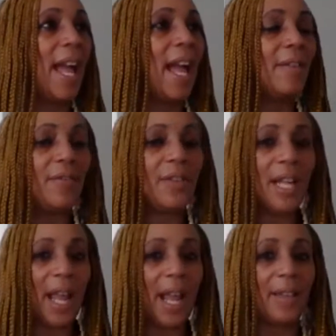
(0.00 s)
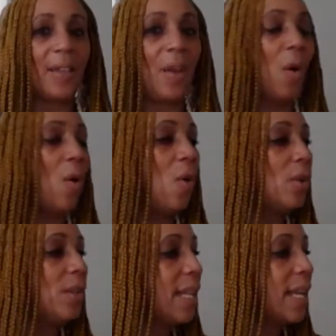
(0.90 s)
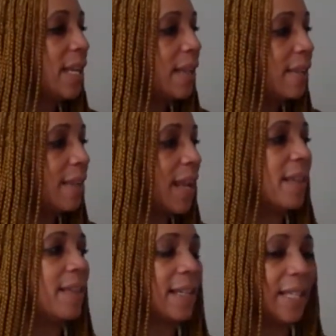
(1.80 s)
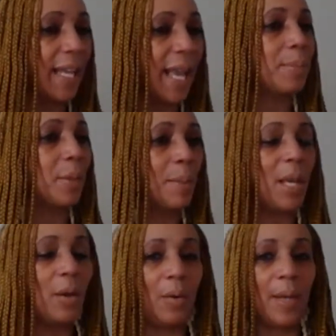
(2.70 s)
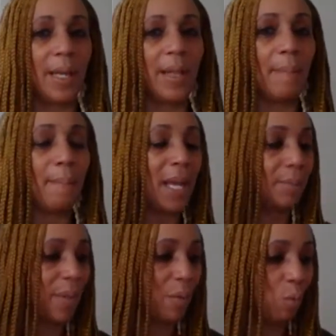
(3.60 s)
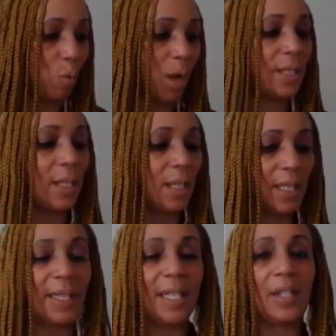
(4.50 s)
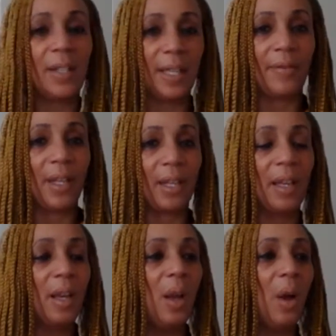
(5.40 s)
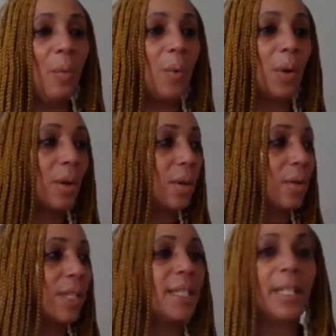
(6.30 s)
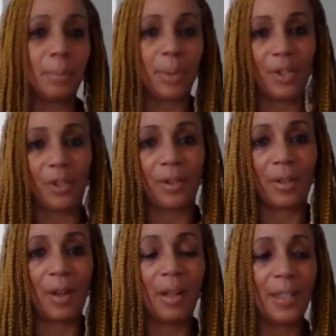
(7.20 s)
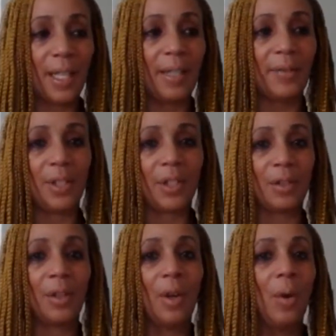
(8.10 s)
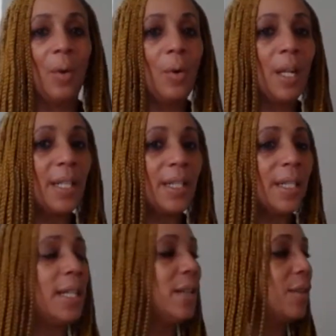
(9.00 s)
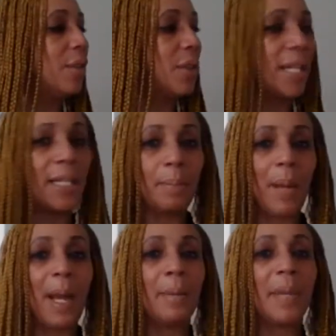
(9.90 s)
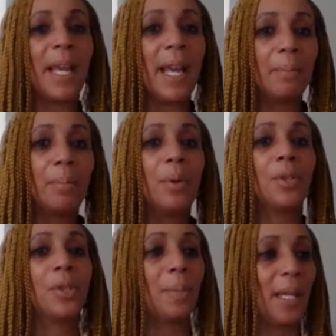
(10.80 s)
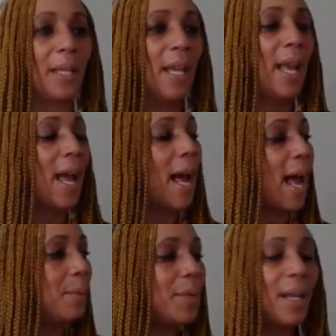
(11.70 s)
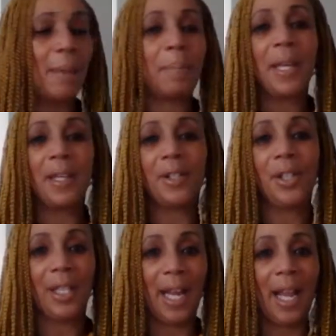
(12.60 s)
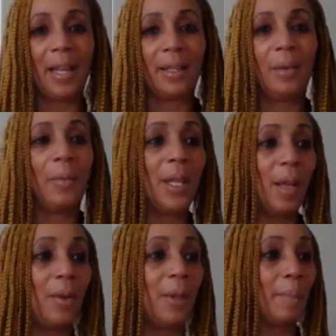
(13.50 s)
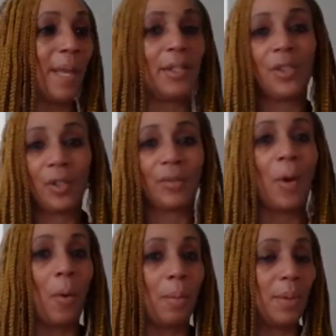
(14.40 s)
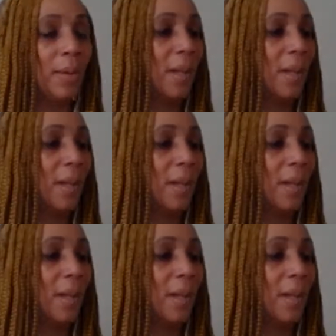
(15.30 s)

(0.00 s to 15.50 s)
Every day, the only thing that kept me going, that made me want to continue living, were Christian preachers on television who continued to inspire me and push me. I would not be here today without the message of hope.